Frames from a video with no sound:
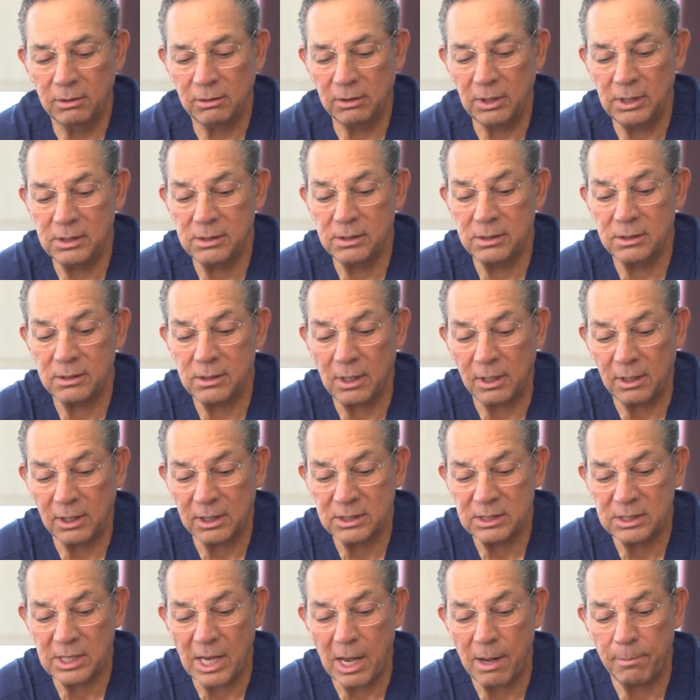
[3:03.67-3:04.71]
This is an
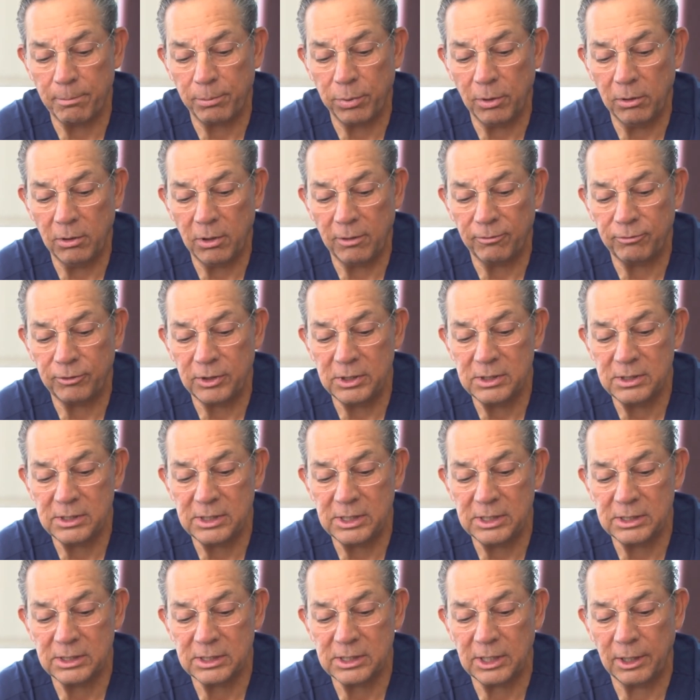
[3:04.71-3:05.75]
example of this
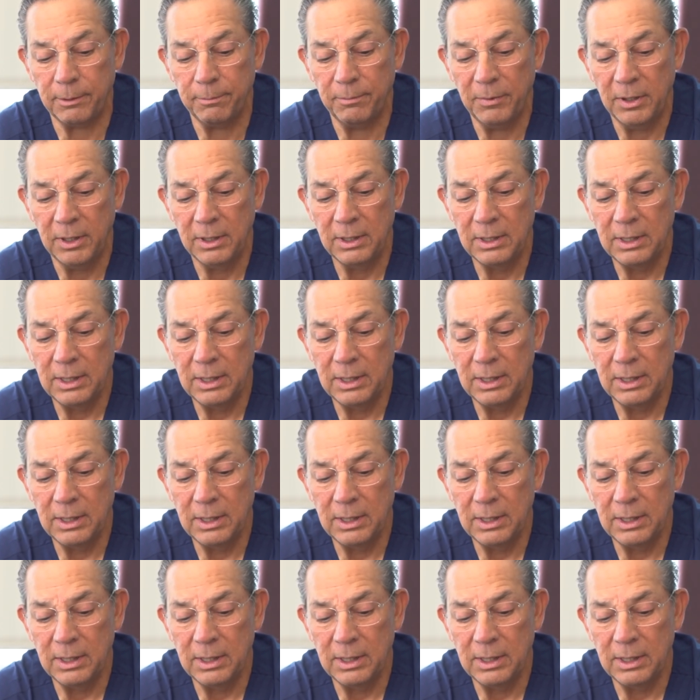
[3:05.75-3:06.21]
system.